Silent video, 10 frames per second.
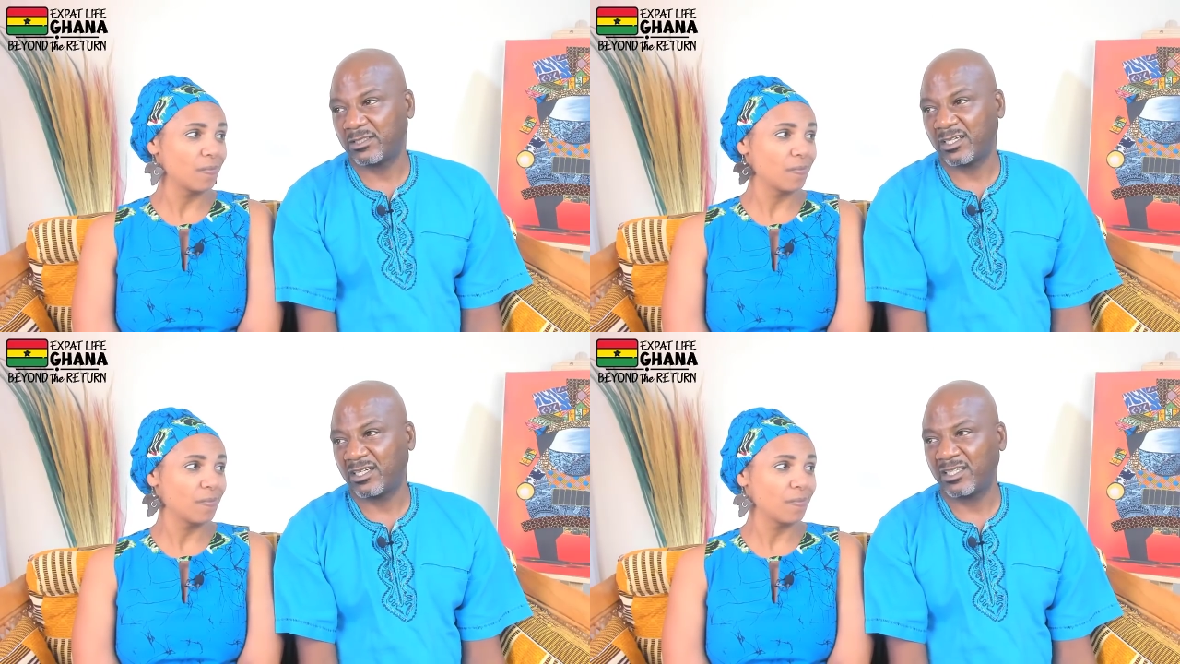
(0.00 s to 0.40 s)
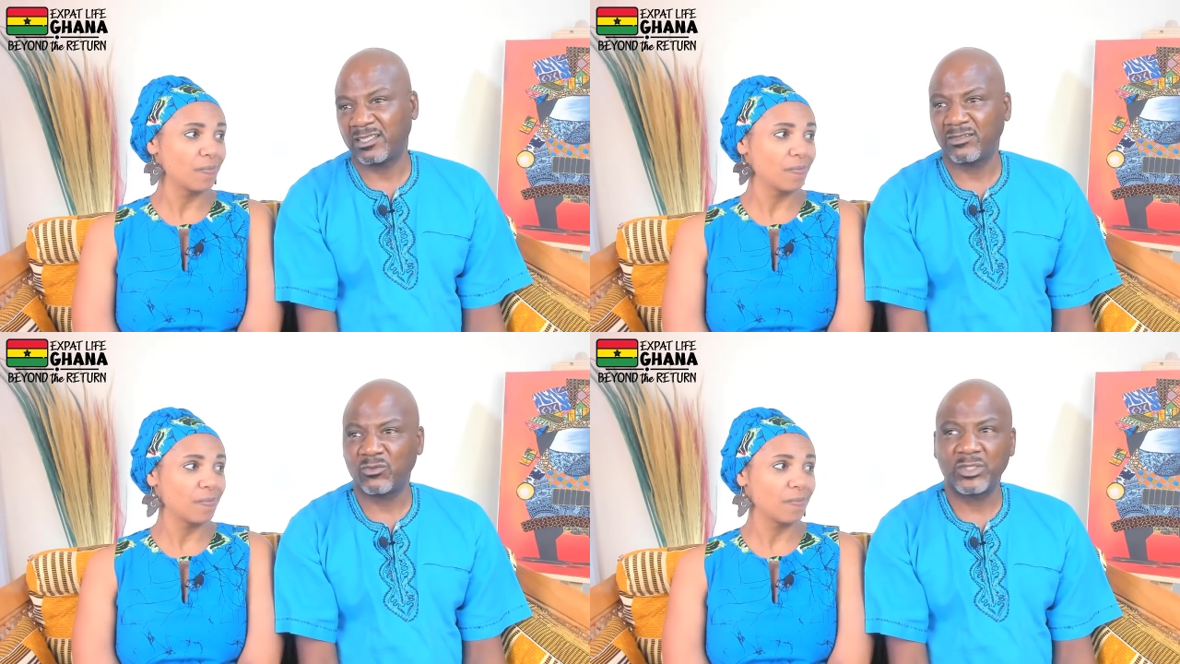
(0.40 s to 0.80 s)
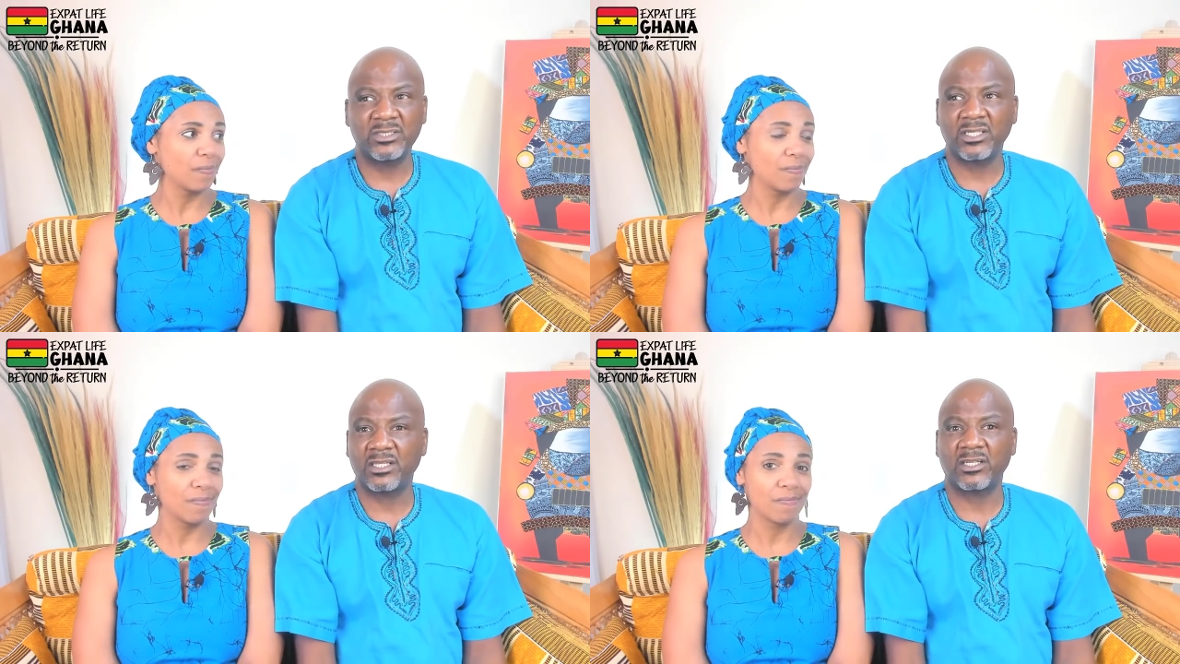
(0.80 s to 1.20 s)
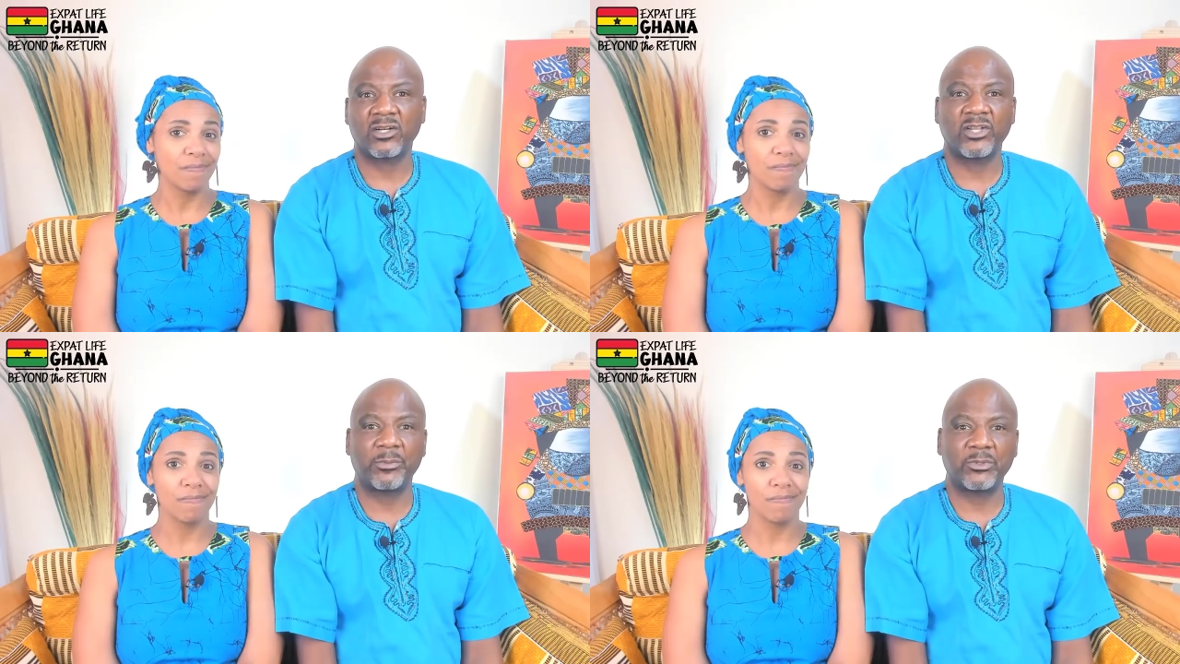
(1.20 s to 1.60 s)
Speaker 1: Uh, we see it in our
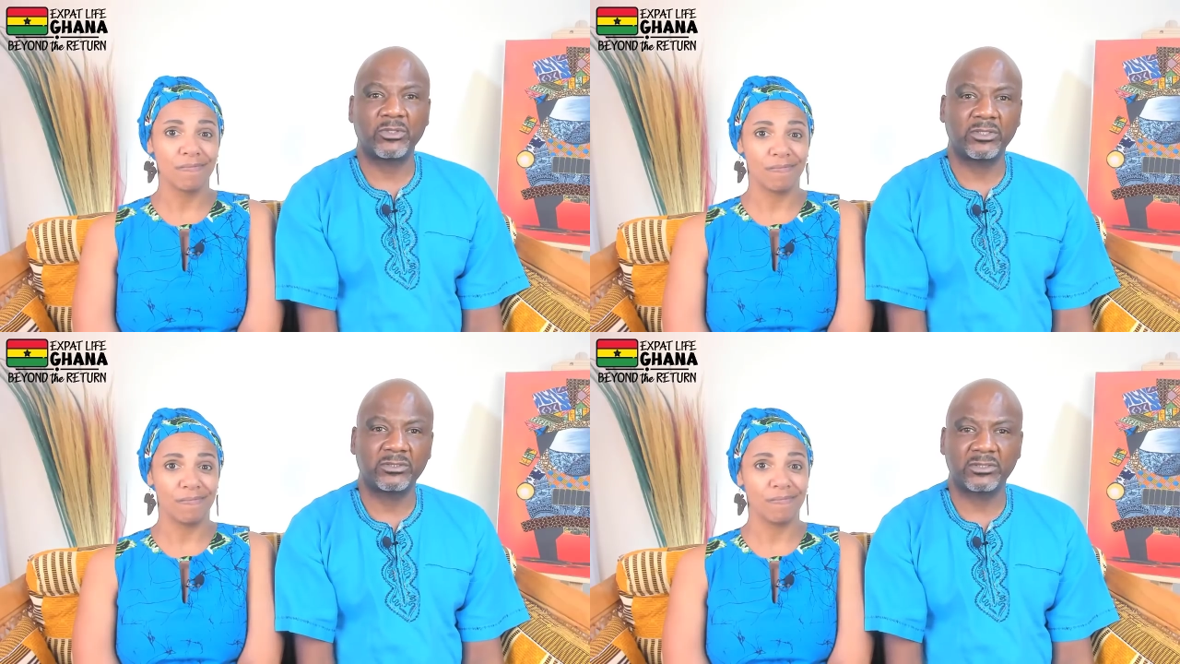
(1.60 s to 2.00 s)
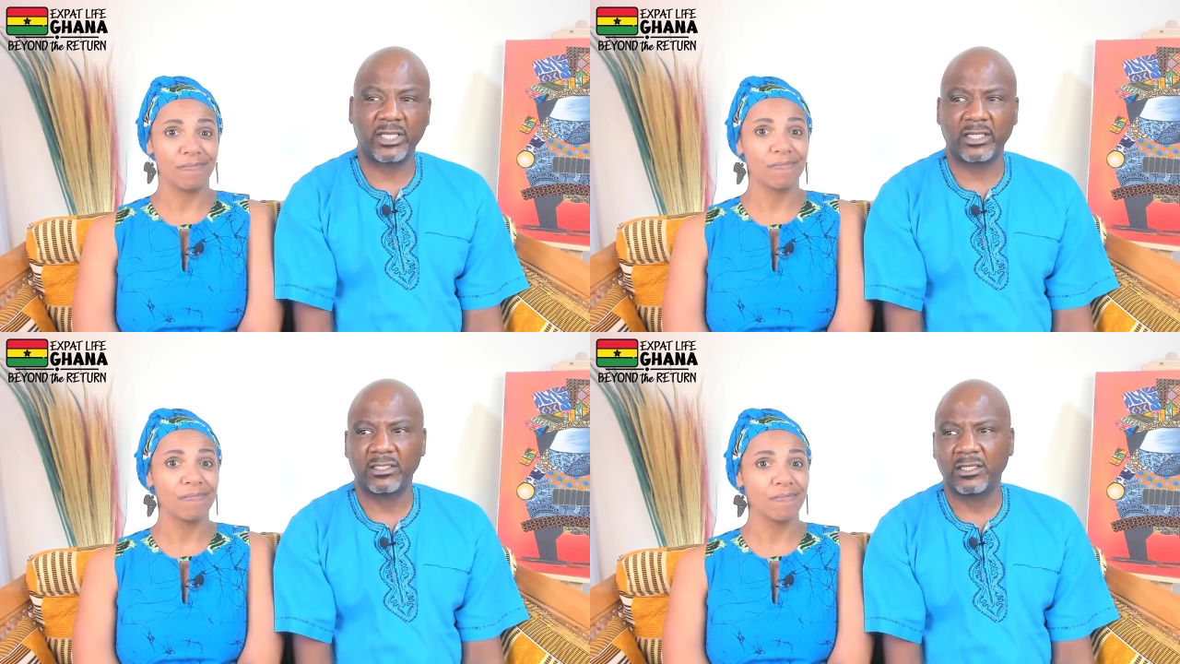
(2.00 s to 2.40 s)
neighborhoods that